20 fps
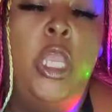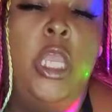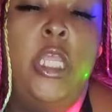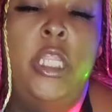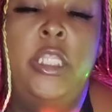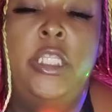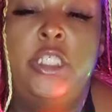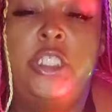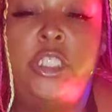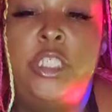
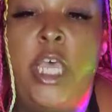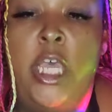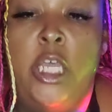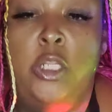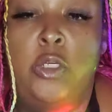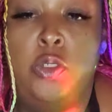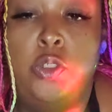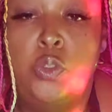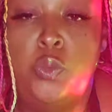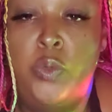in the
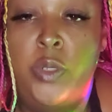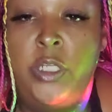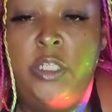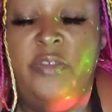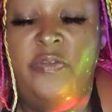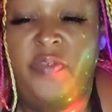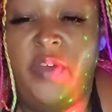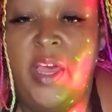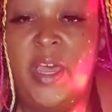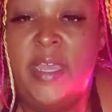shadows where
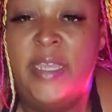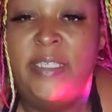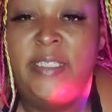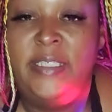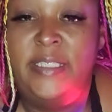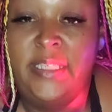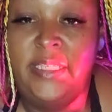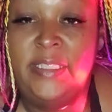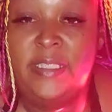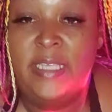divine
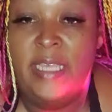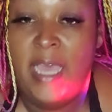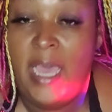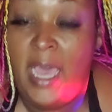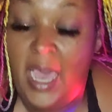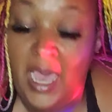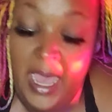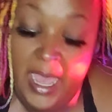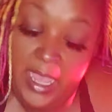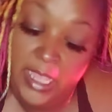sits and
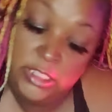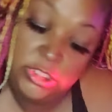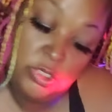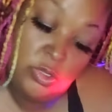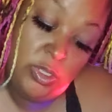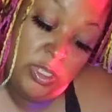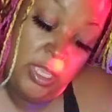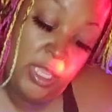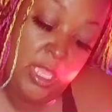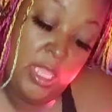hides.
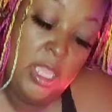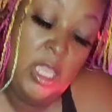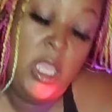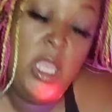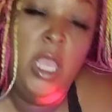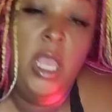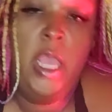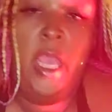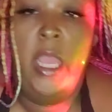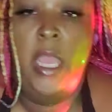Okay?
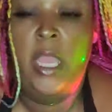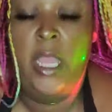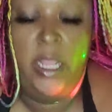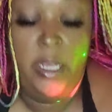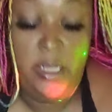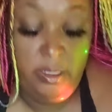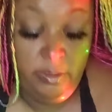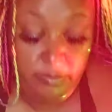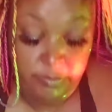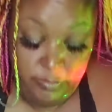
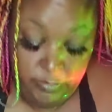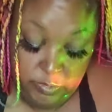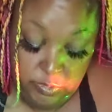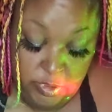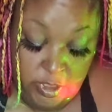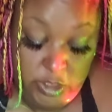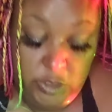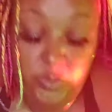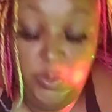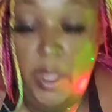And
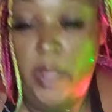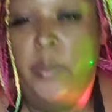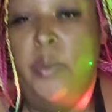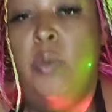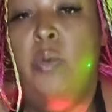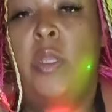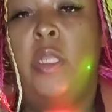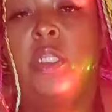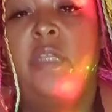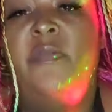this way,
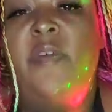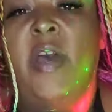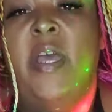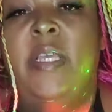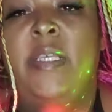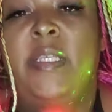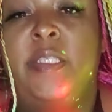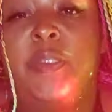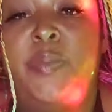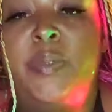everywhere
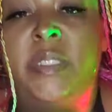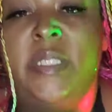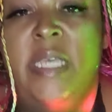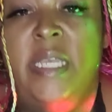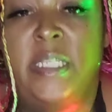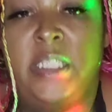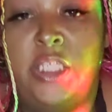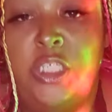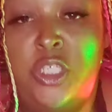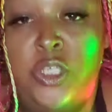divine is
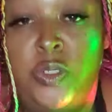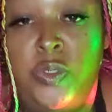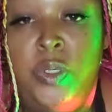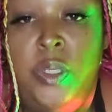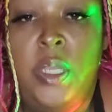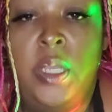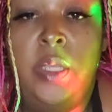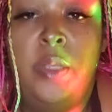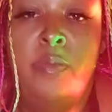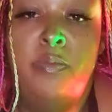protecting you,
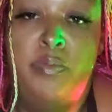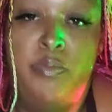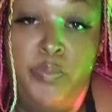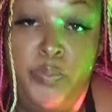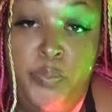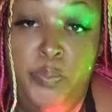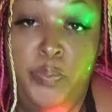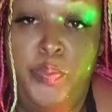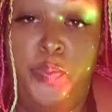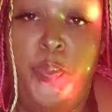
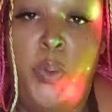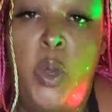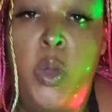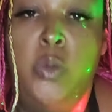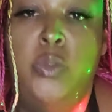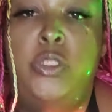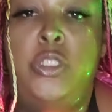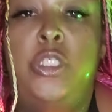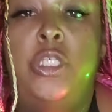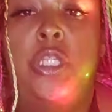
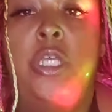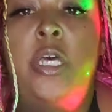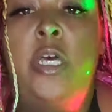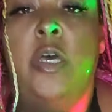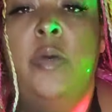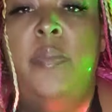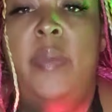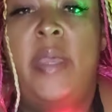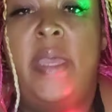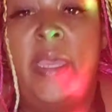posted
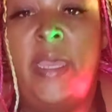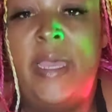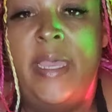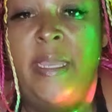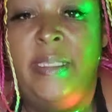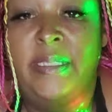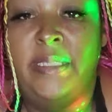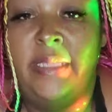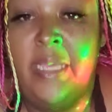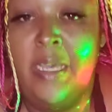up
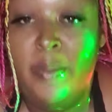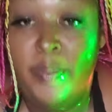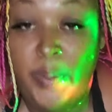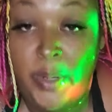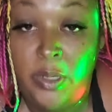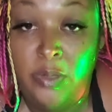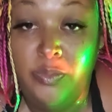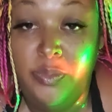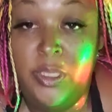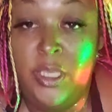as a
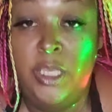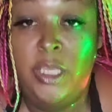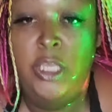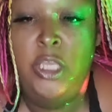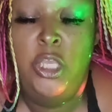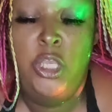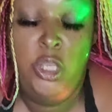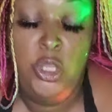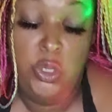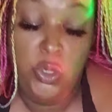
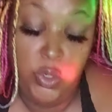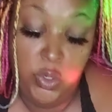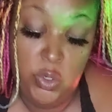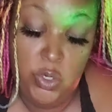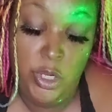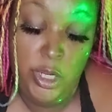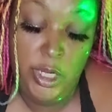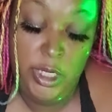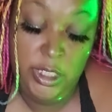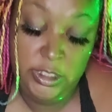pumpkin
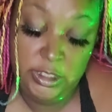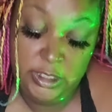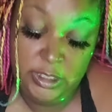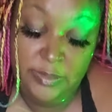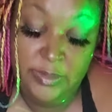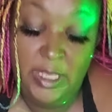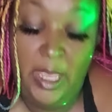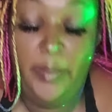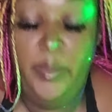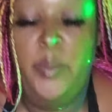or
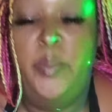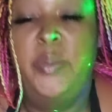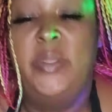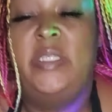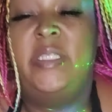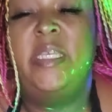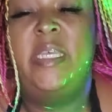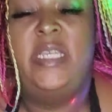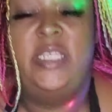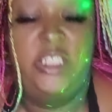some type of
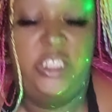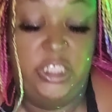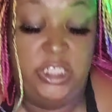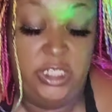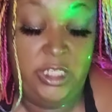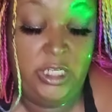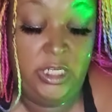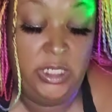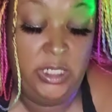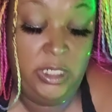
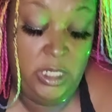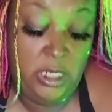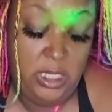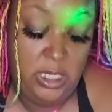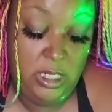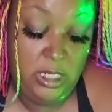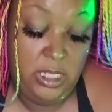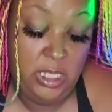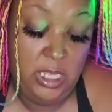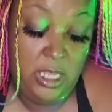protection here.
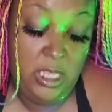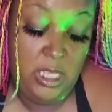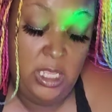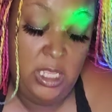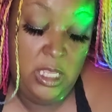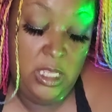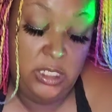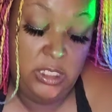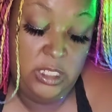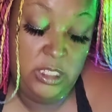Okay,
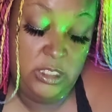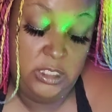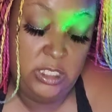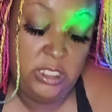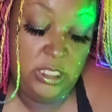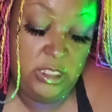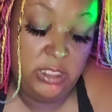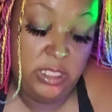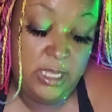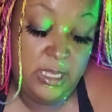this
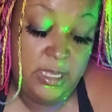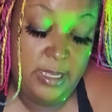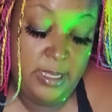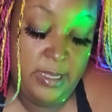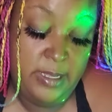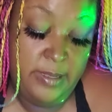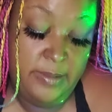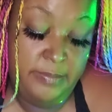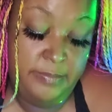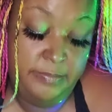is
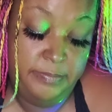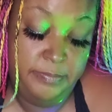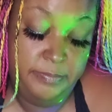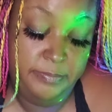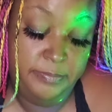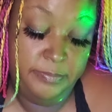um